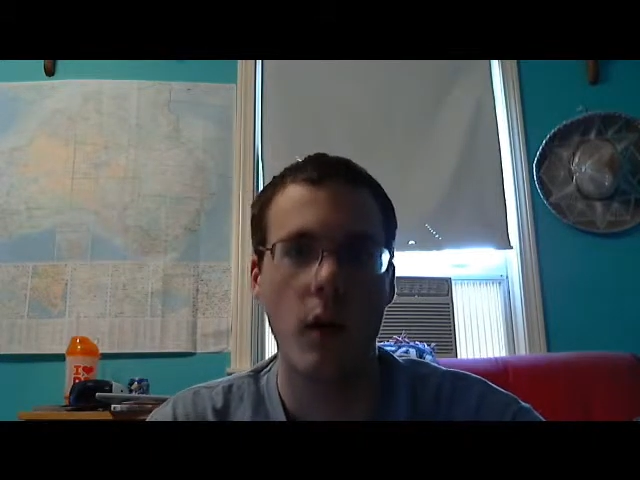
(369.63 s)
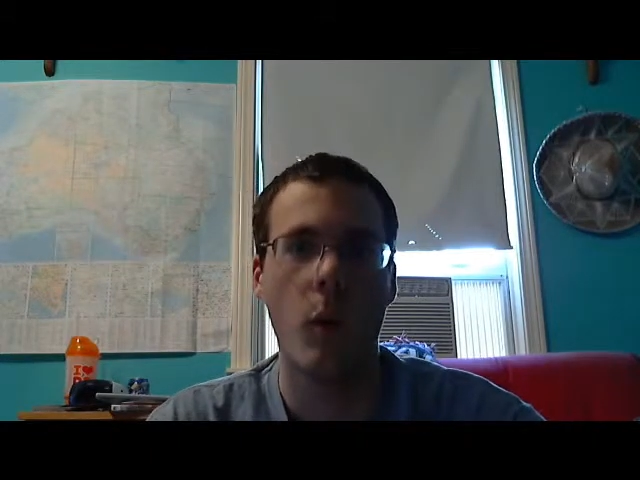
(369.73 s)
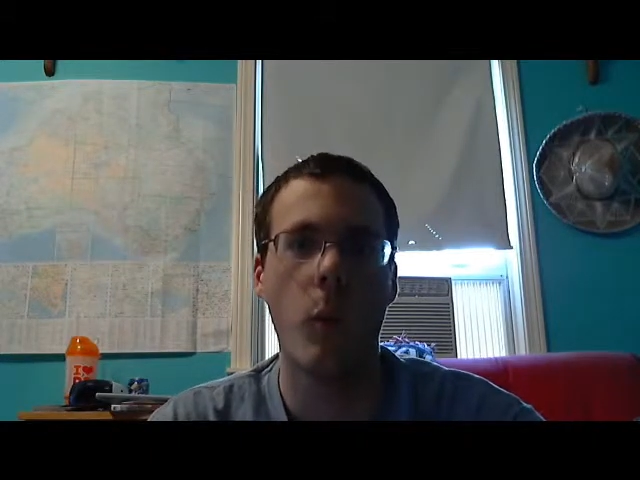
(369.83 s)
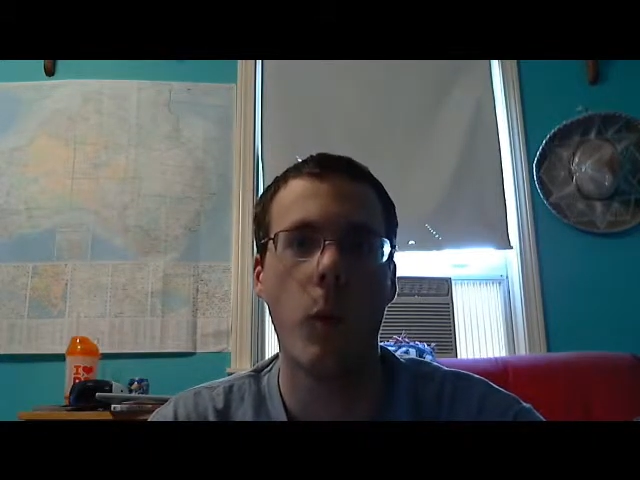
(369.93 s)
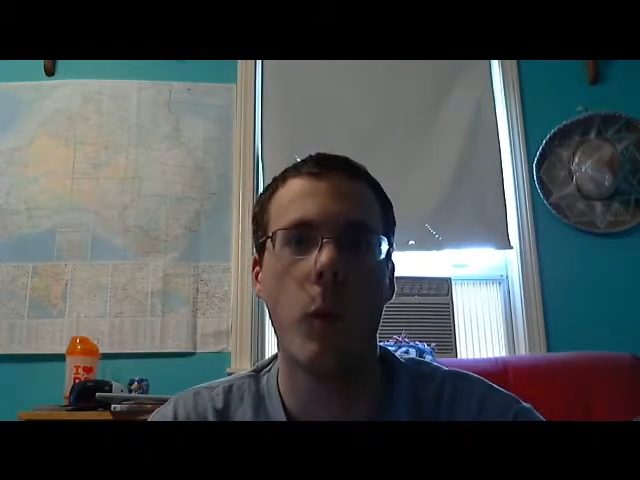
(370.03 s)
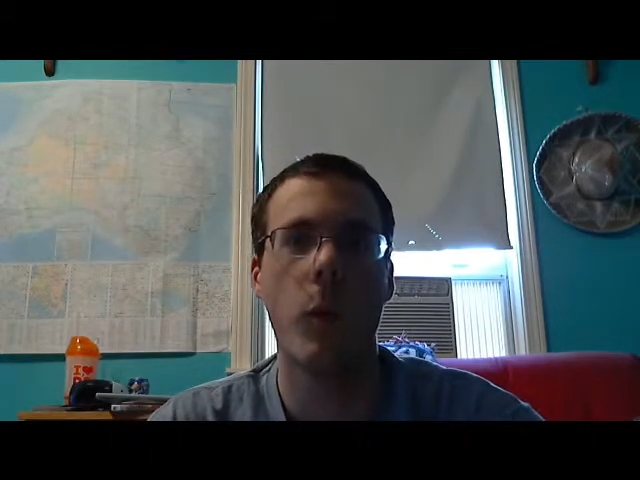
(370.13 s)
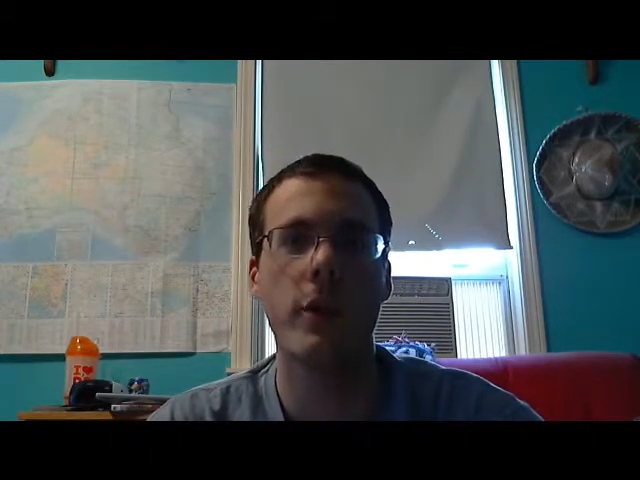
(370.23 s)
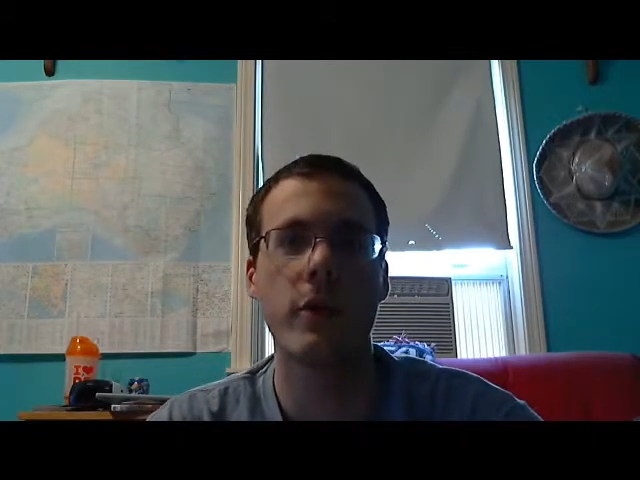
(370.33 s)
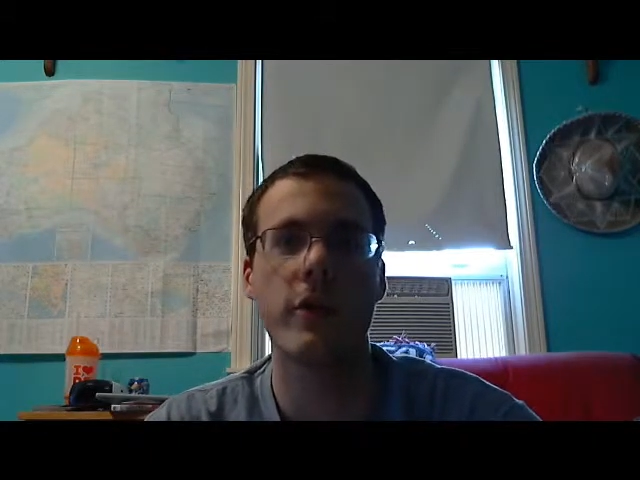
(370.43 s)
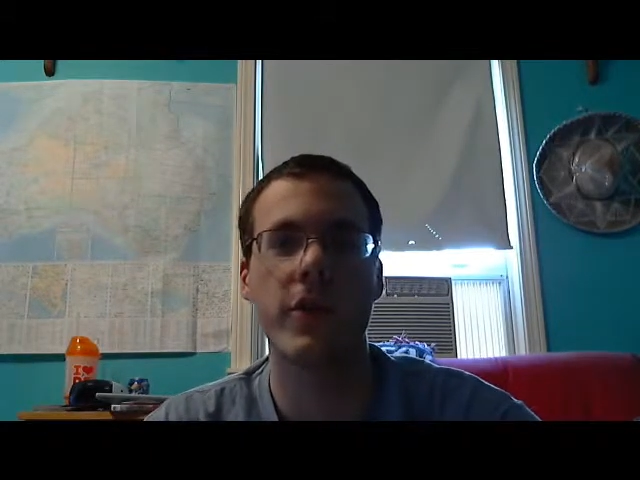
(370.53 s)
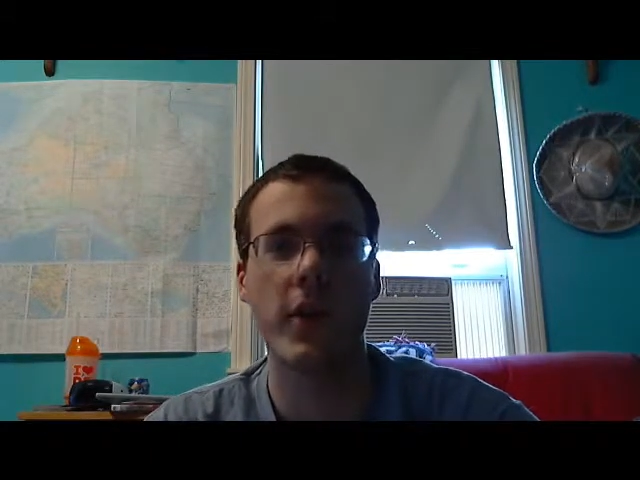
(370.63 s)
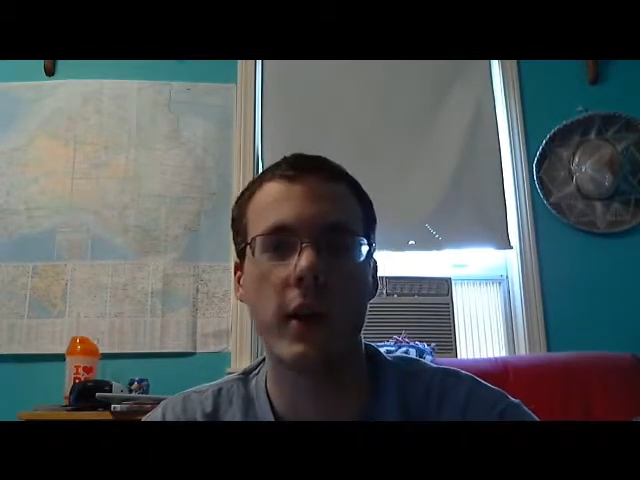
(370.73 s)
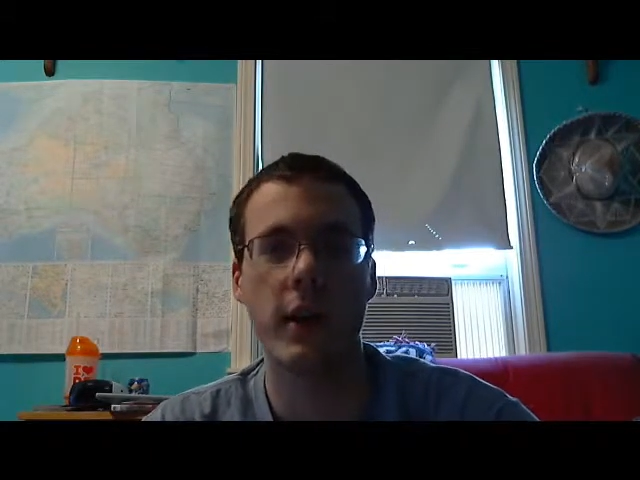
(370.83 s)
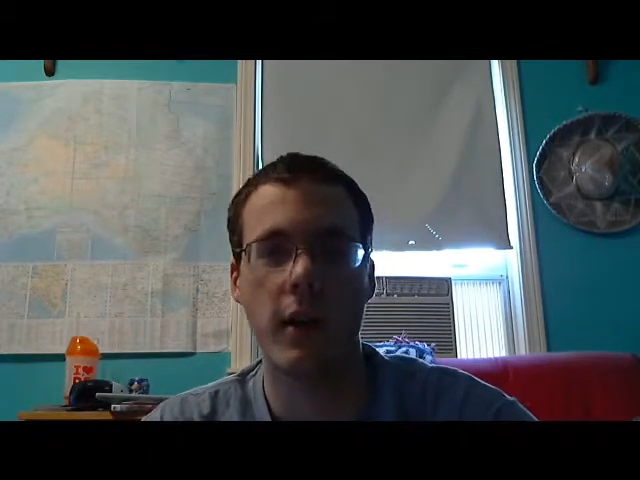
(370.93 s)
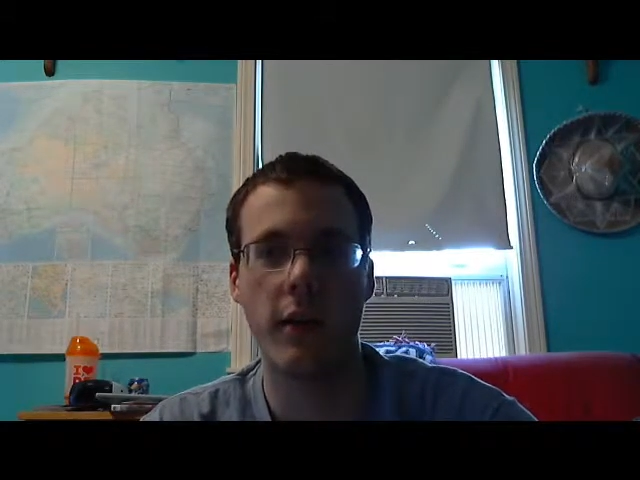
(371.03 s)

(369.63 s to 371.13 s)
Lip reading: when you're deciding on